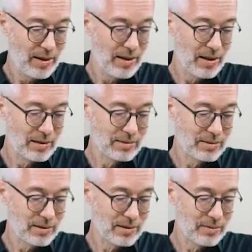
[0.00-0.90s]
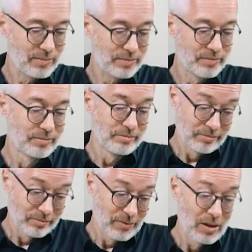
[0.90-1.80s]
And um,
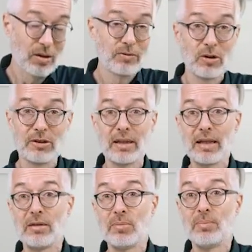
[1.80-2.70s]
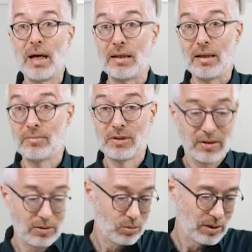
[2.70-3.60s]
of course, there can be many.
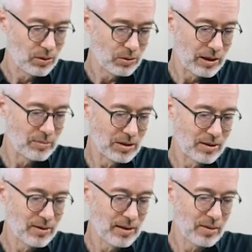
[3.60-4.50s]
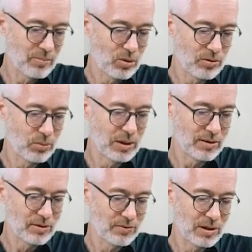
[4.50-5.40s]
So we don't limit the number of
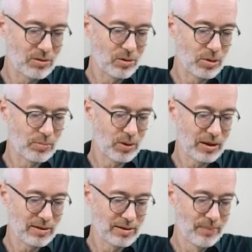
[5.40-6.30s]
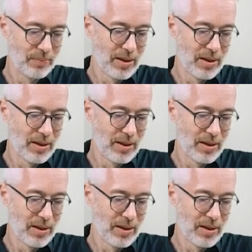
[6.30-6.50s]
winners of that Nobel Prize.